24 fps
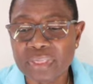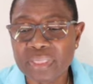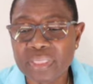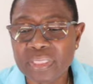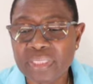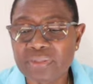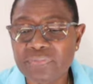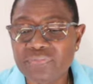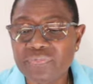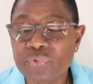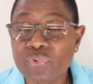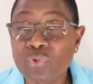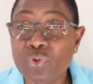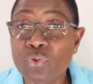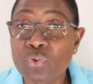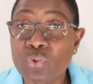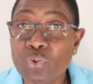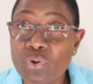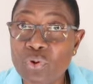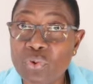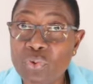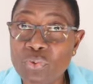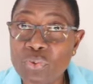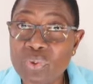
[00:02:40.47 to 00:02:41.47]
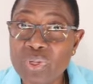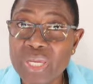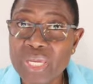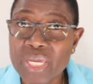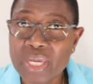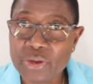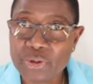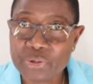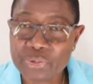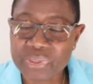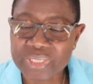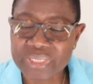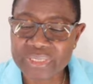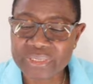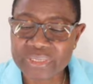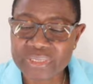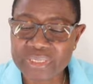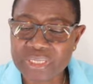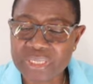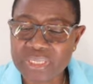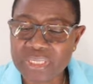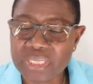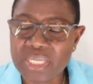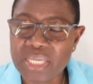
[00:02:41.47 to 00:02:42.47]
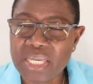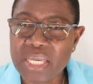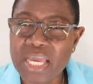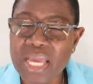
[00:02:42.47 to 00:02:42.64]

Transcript: in the local currency